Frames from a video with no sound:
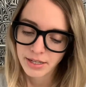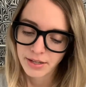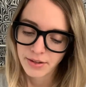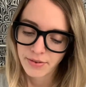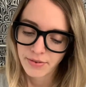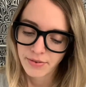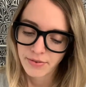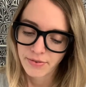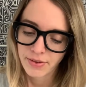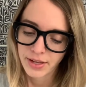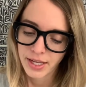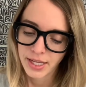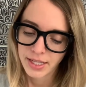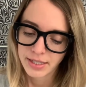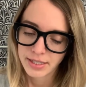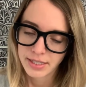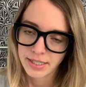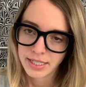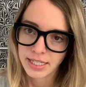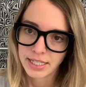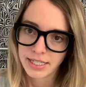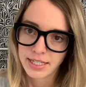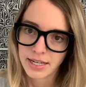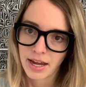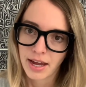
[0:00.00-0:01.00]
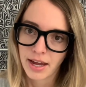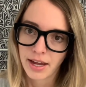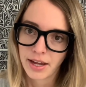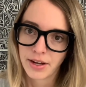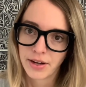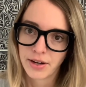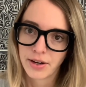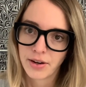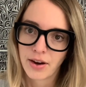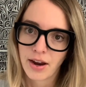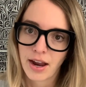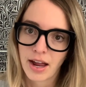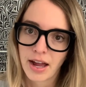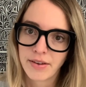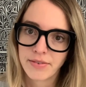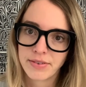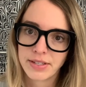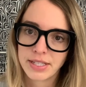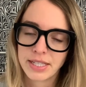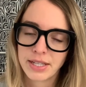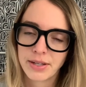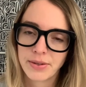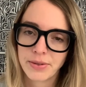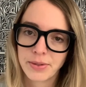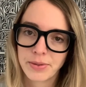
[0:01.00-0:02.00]
Fancy Tiger Crafts,
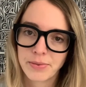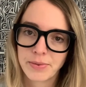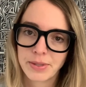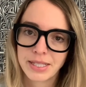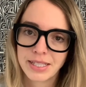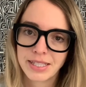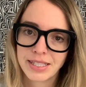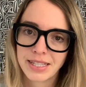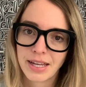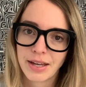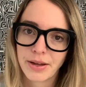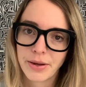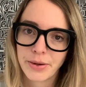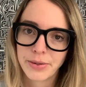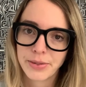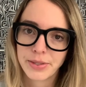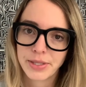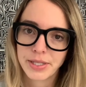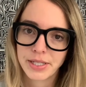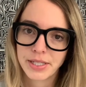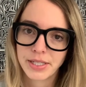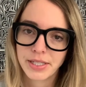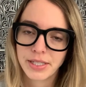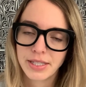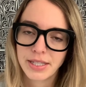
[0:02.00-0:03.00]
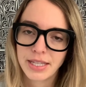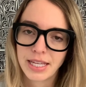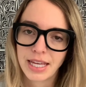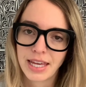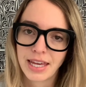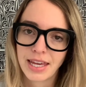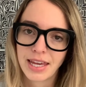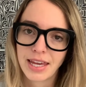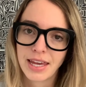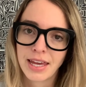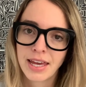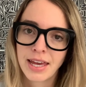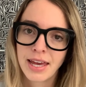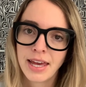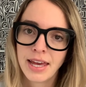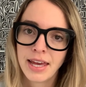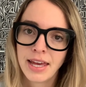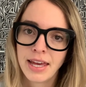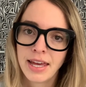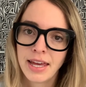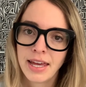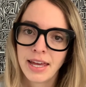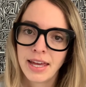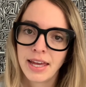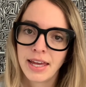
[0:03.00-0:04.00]
they were the ones that hosted the
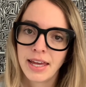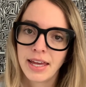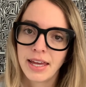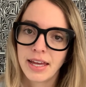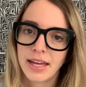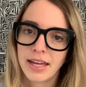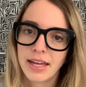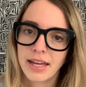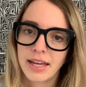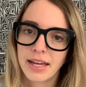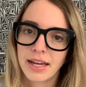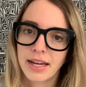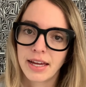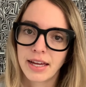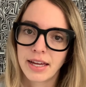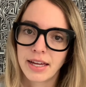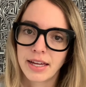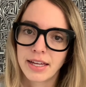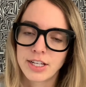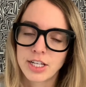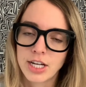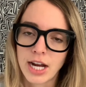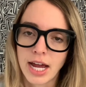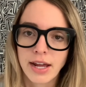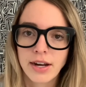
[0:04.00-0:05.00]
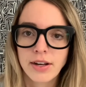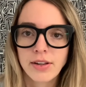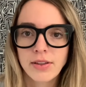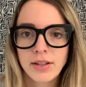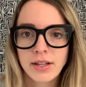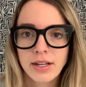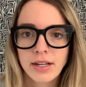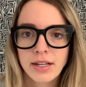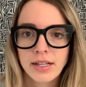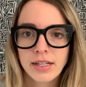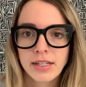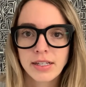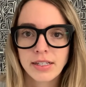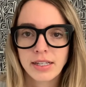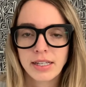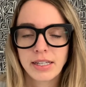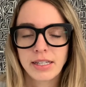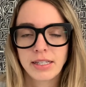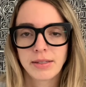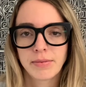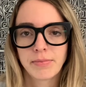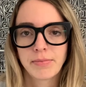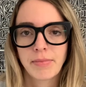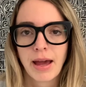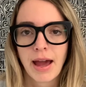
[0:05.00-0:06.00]
jacket along
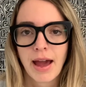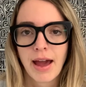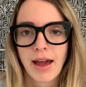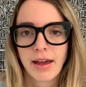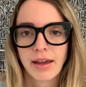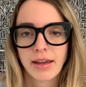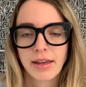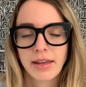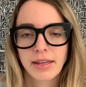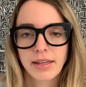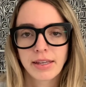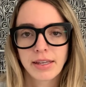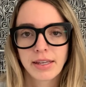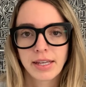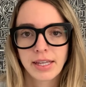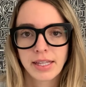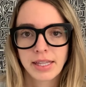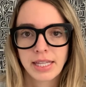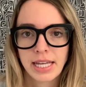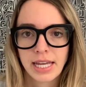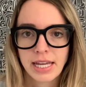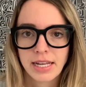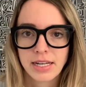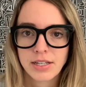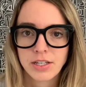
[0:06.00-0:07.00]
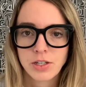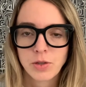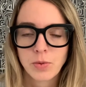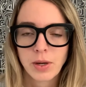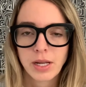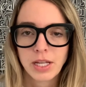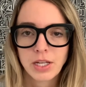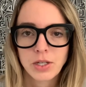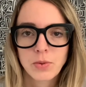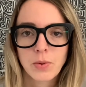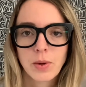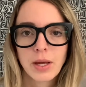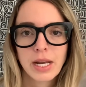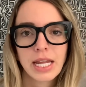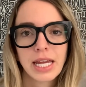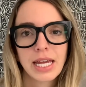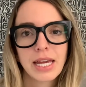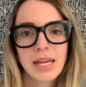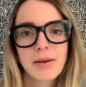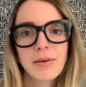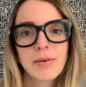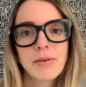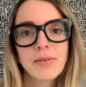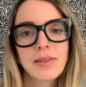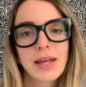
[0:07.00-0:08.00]
back in the end of
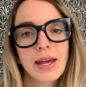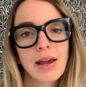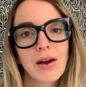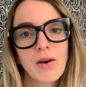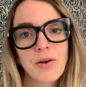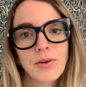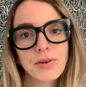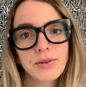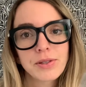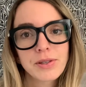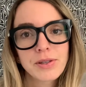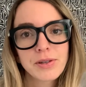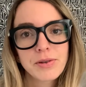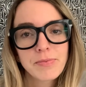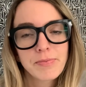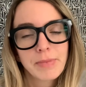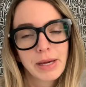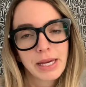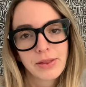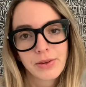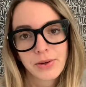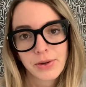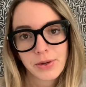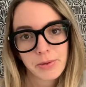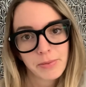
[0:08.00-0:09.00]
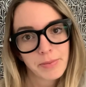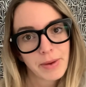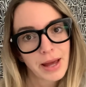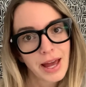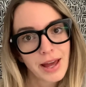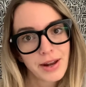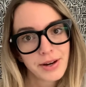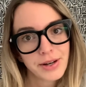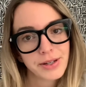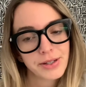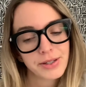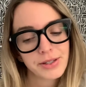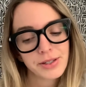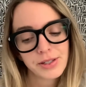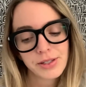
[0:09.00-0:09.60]
2020. They also make their own patterns.